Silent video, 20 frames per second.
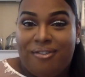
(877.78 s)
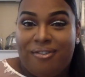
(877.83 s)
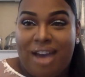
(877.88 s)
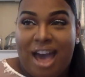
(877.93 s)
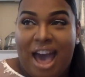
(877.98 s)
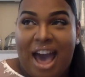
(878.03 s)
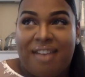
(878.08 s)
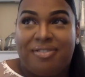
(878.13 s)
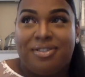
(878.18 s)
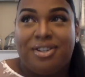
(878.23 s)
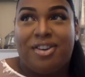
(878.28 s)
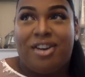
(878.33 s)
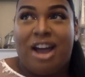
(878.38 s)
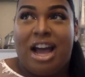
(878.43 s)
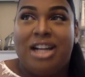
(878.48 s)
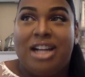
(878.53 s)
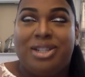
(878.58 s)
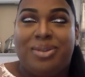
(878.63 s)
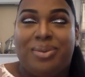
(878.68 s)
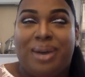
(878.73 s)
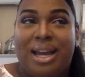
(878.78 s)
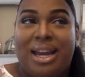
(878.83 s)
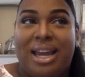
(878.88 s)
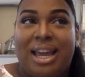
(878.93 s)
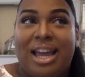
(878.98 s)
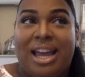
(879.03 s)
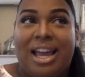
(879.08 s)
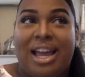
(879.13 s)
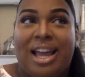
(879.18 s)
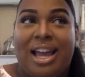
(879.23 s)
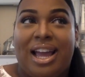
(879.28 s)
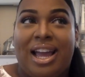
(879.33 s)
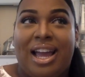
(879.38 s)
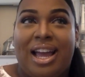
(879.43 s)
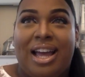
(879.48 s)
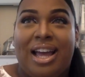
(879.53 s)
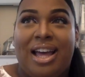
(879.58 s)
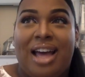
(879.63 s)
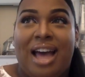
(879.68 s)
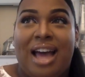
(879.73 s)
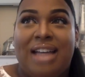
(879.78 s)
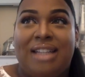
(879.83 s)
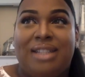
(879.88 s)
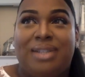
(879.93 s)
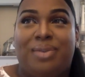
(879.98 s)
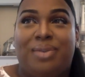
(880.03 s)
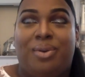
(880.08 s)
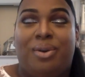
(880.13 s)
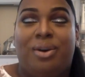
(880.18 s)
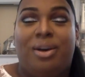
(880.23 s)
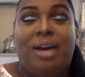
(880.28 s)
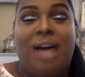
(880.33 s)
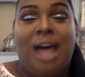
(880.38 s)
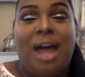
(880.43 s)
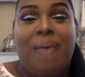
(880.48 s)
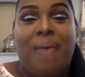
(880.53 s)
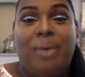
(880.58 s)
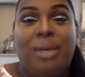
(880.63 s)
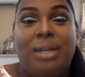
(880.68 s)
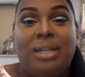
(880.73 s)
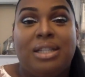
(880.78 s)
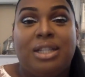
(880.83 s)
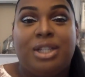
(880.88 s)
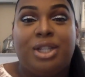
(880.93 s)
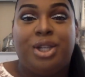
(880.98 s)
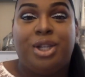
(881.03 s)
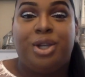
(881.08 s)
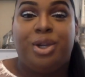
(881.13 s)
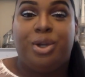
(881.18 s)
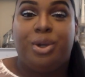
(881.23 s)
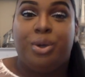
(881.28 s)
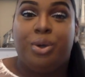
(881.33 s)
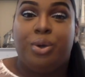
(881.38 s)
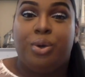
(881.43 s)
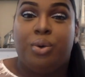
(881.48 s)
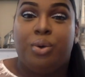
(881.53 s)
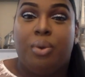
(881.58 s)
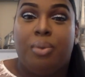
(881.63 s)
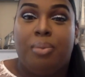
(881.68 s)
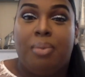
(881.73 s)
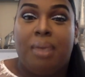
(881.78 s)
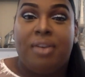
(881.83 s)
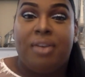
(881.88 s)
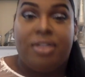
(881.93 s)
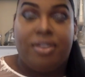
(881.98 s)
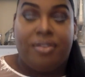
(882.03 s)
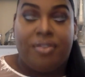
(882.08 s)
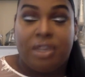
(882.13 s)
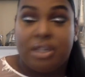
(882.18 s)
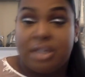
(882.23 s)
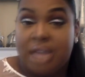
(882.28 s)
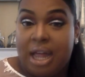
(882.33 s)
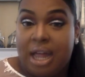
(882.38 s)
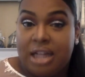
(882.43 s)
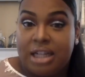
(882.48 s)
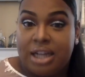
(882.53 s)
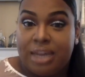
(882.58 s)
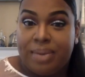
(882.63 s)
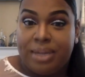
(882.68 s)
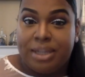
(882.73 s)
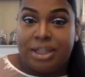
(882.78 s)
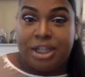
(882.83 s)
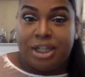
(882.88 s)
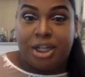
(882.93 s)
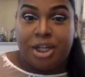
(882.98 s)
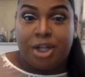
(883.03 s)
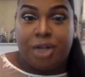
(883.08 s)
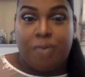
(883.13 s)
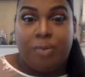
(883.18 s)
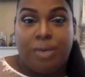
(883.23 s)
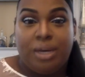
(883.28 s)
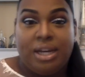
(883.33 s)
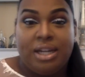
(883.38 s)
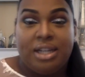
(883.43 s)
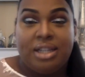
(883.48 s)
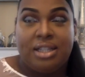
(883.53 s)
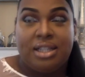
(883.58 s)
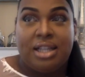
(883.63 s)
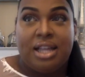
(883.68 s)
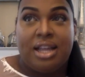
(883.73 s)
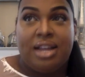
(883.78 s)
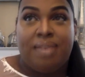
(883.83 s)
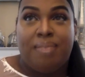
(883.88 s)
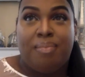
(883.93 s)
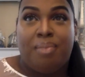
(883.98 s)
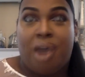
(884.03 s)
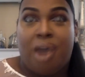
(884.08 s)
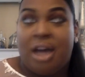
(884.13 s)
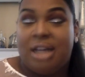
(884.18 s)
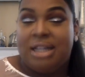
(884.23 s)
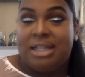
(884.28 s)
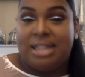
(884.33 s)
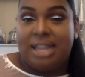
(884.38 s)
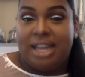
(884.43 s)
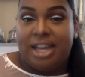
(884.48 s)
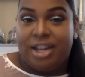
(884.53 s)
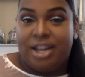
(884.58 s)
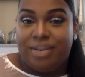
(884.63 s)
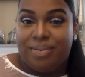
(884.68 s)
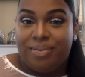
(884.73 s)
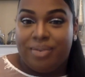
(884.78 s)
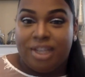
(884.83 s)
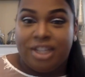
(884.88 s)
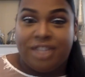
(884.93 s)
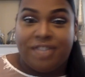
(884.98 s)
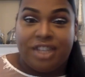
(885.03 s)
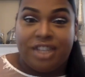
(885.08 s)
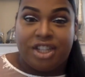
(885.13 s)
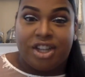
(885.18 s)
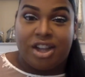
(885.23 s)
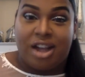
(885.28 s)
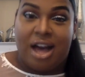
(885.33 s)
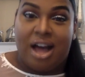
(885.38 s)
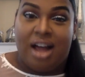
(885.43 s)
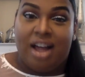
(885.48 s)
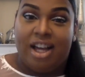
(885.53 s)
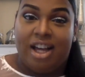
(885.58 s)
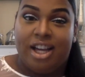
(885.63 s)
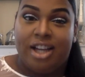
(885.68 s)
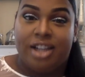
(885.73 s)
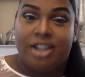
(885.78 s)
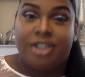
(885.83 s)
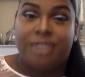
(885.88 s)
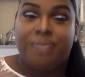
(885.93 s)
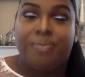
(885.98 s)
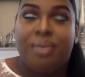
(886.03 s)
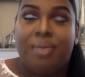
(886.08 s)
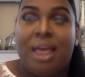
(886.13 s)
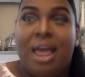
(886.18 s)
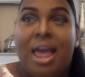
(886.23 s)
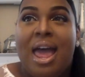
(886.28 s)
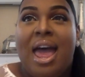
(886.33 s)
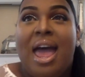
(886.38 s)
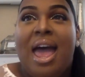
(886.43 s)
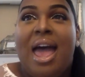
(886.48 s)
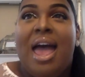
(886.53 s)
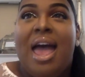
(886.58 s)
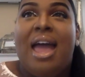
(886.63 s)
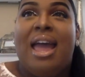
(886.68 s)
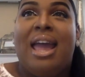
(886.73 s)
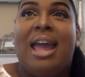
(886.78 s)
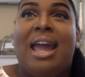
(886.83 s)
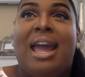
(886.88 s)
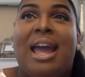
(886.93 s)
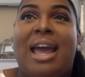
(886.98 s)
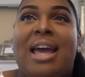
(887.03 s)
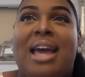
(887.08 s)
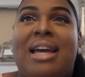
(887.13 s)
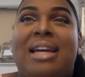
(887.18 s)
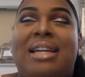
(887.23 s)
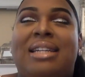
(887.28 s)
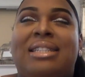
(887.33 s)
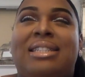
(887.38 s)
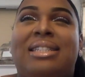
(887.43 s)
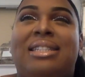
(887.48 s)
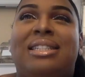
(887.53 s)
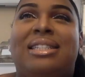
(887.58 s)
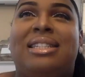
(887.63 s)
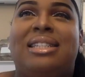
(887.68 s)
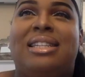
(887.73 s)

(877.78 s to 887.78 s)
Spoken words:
After graduating high school, I went to the first college I went to was in Boston. It was Fisher College. And